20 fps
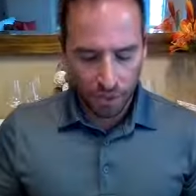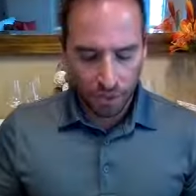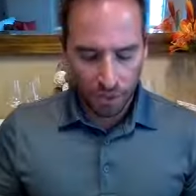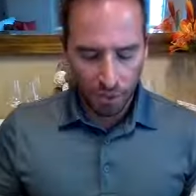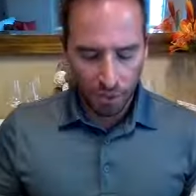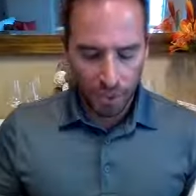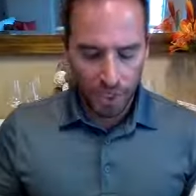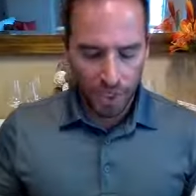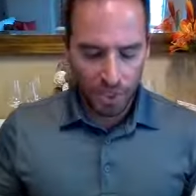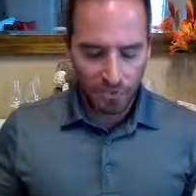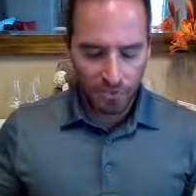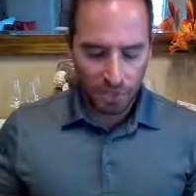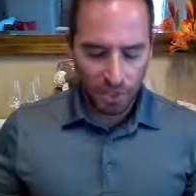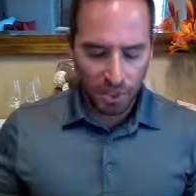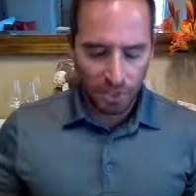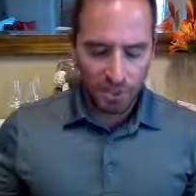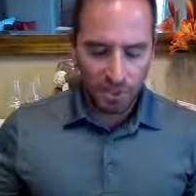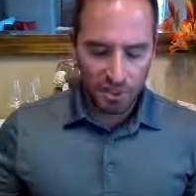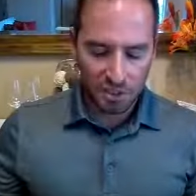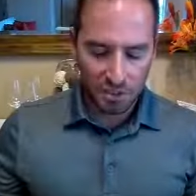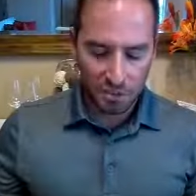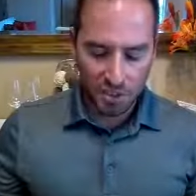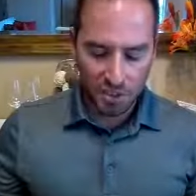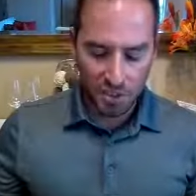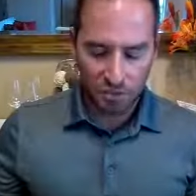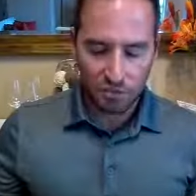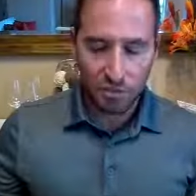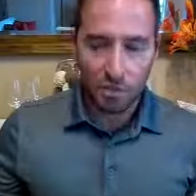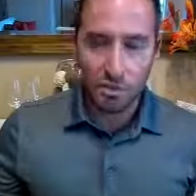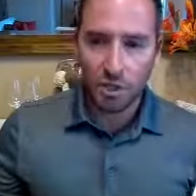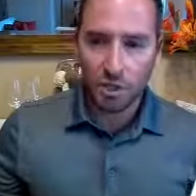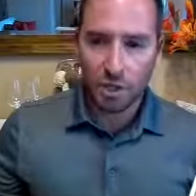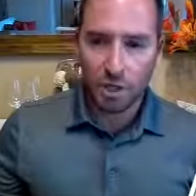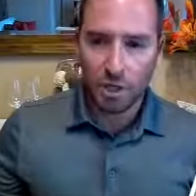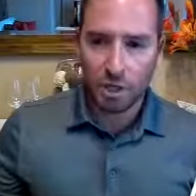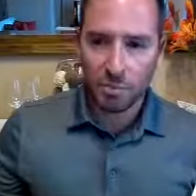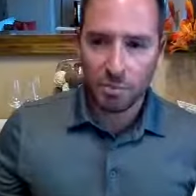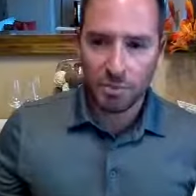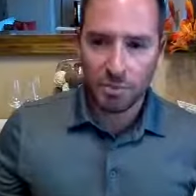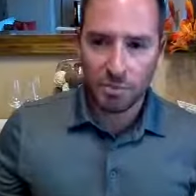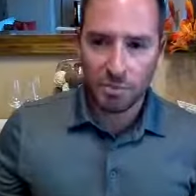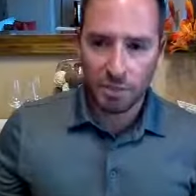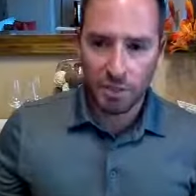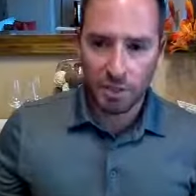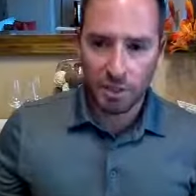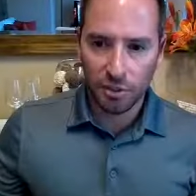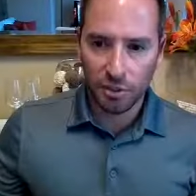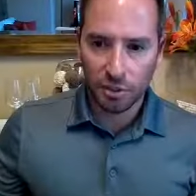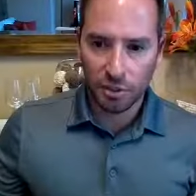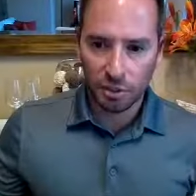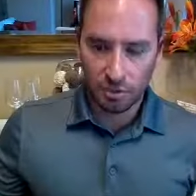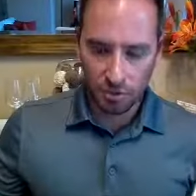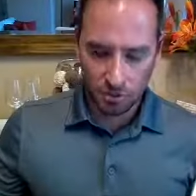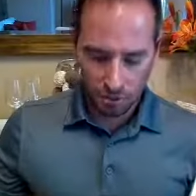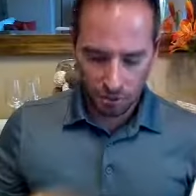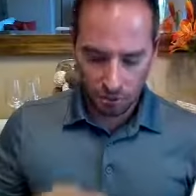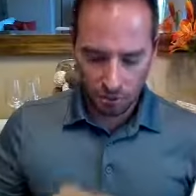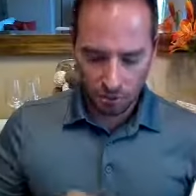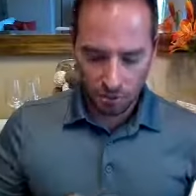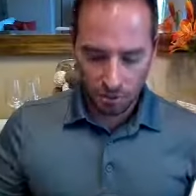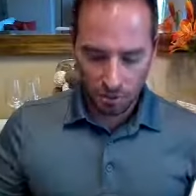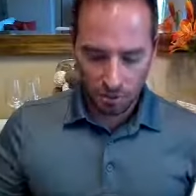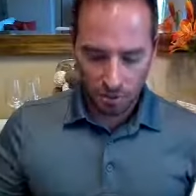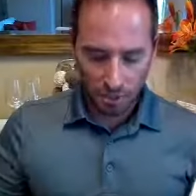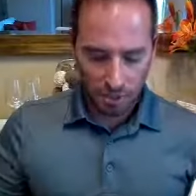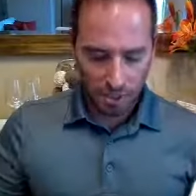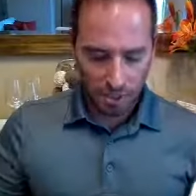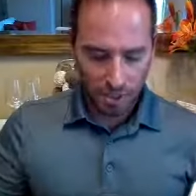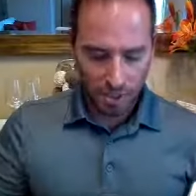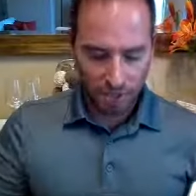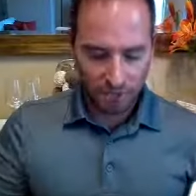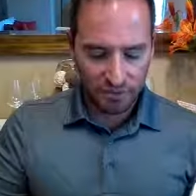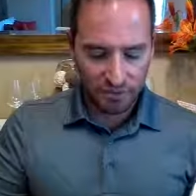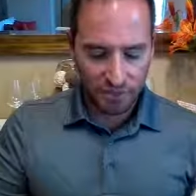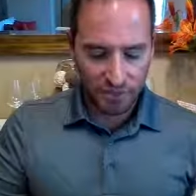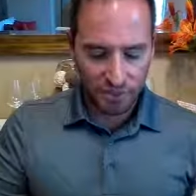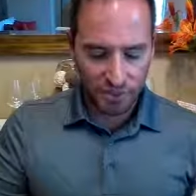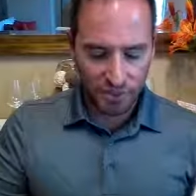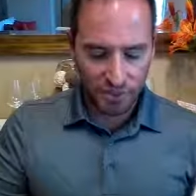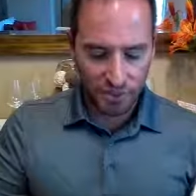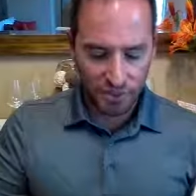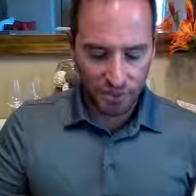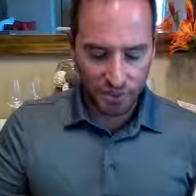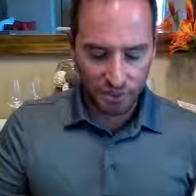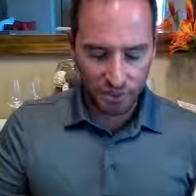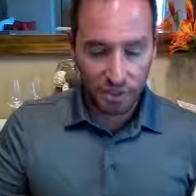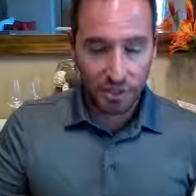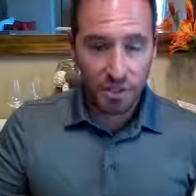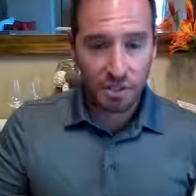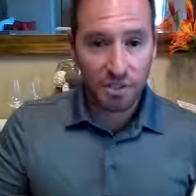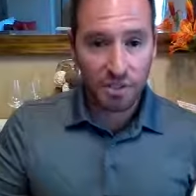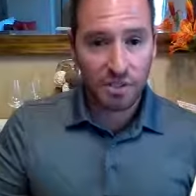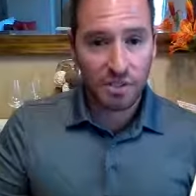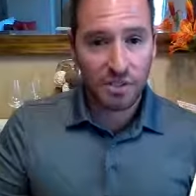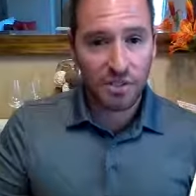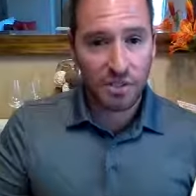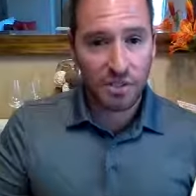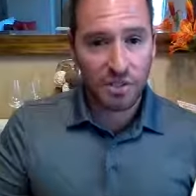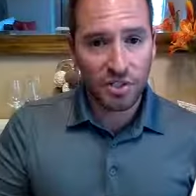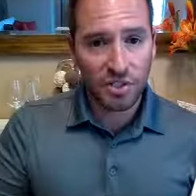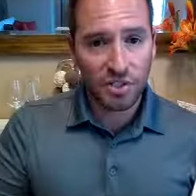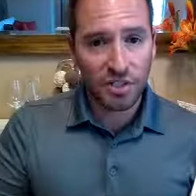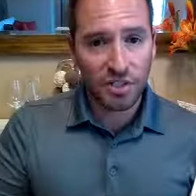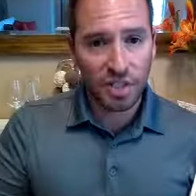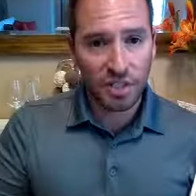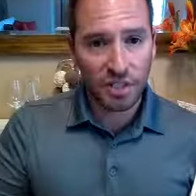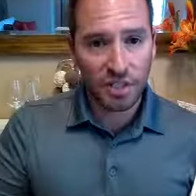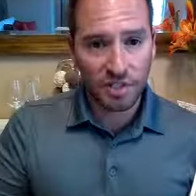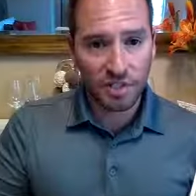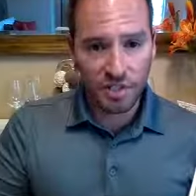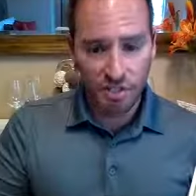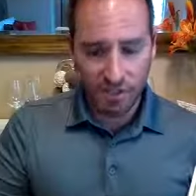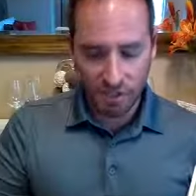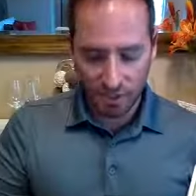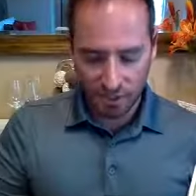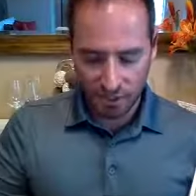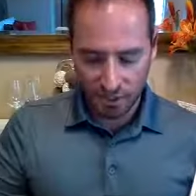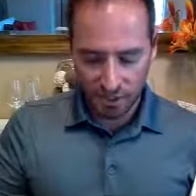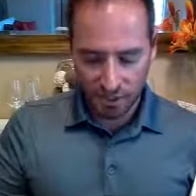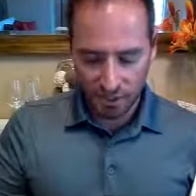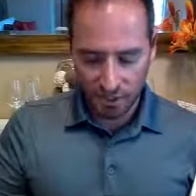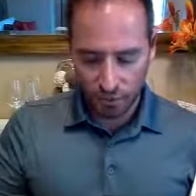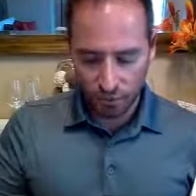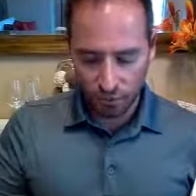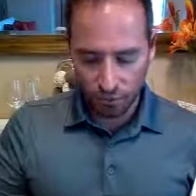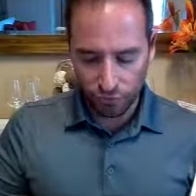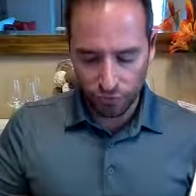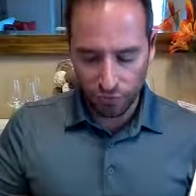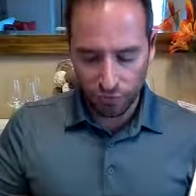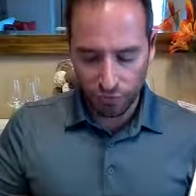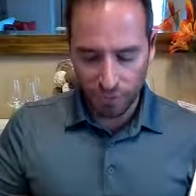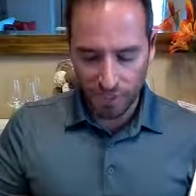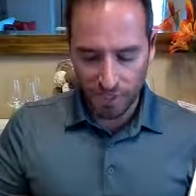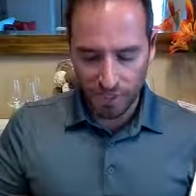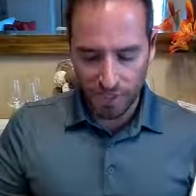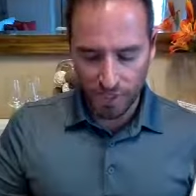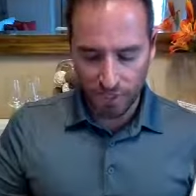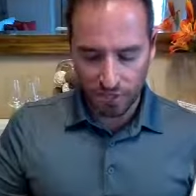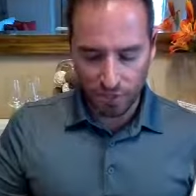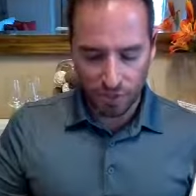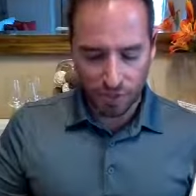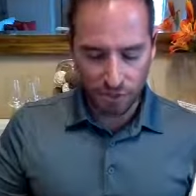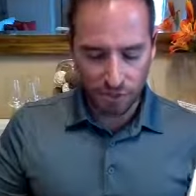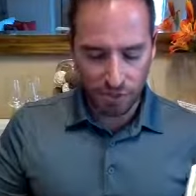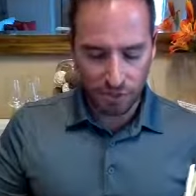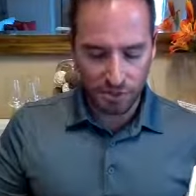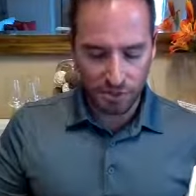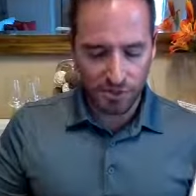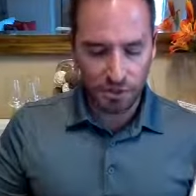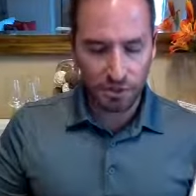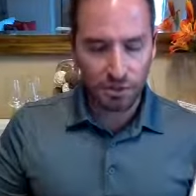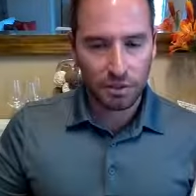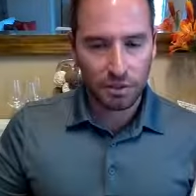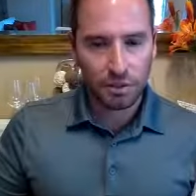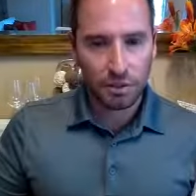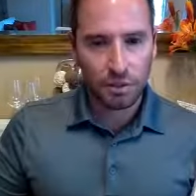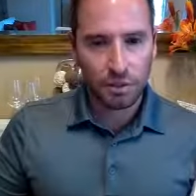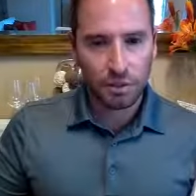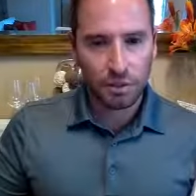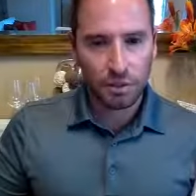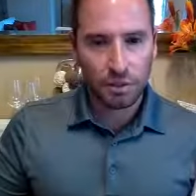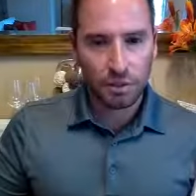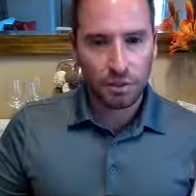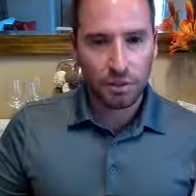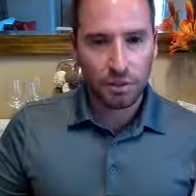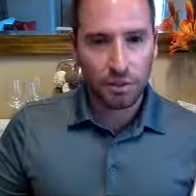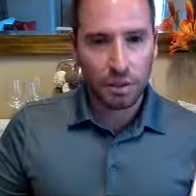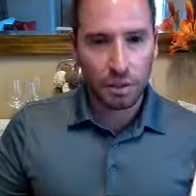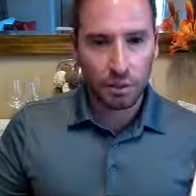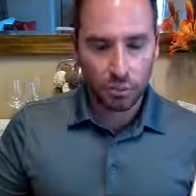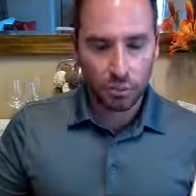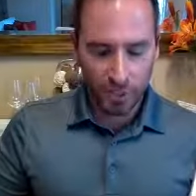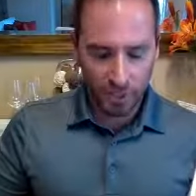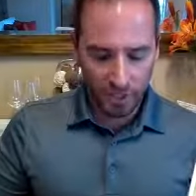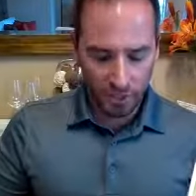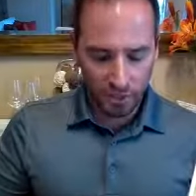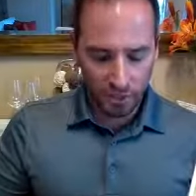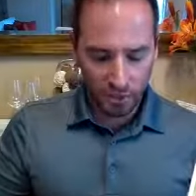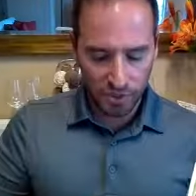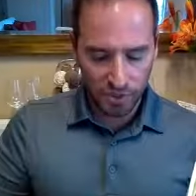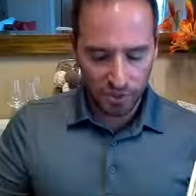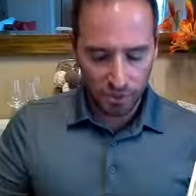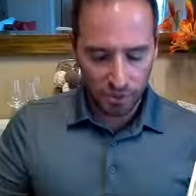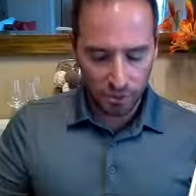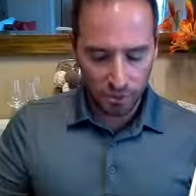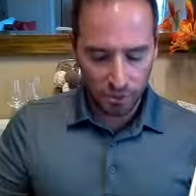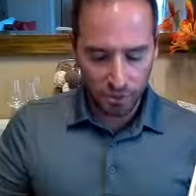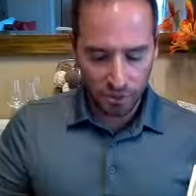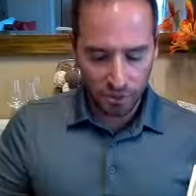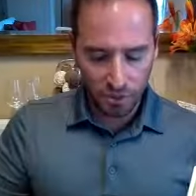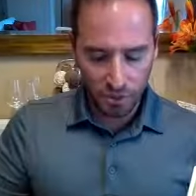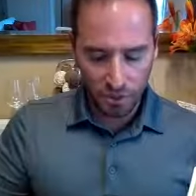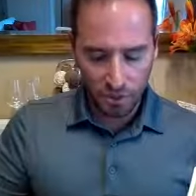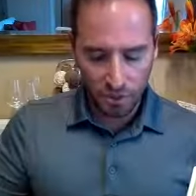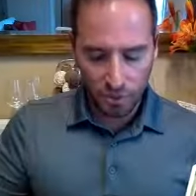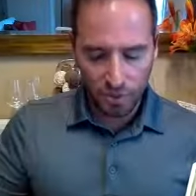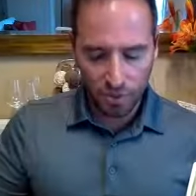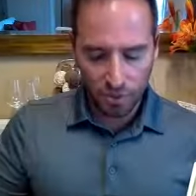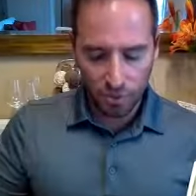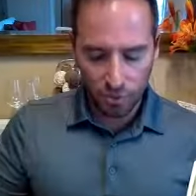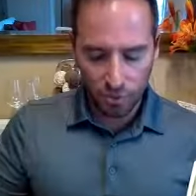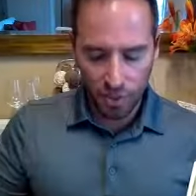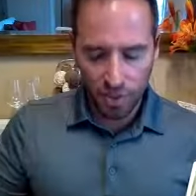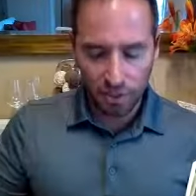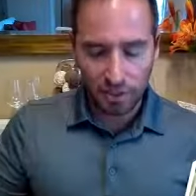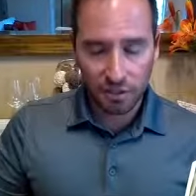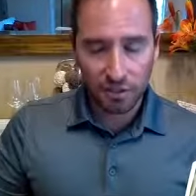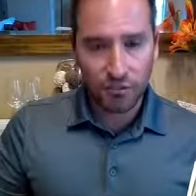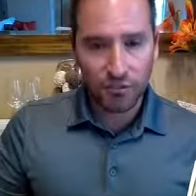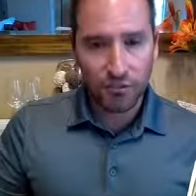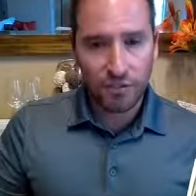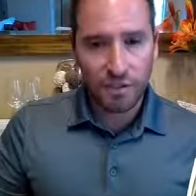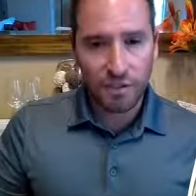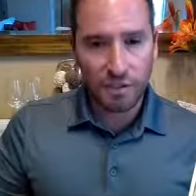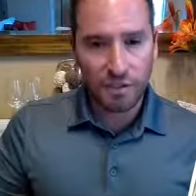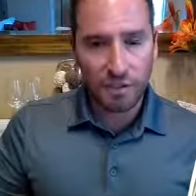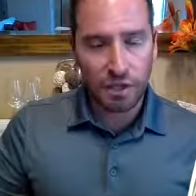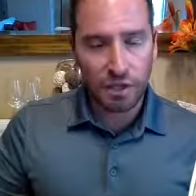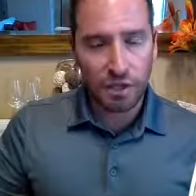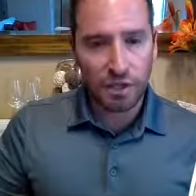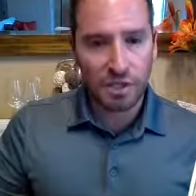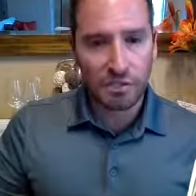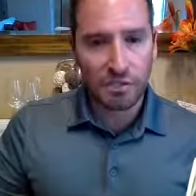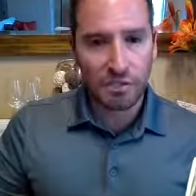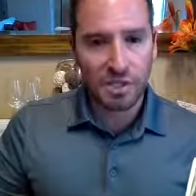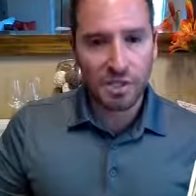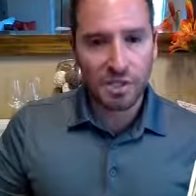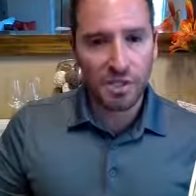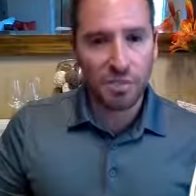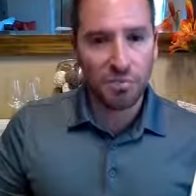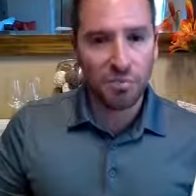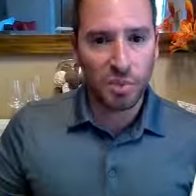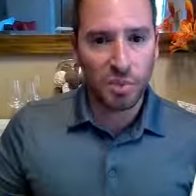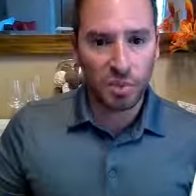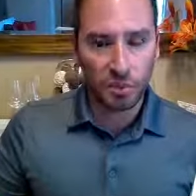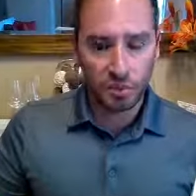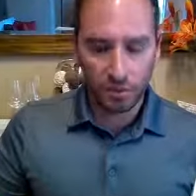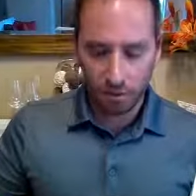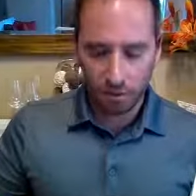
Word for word: Whatever may be the marvels accomplished by human intelligence, such intelligence itself must have a cause. The greater the results, the greater the first cause must have been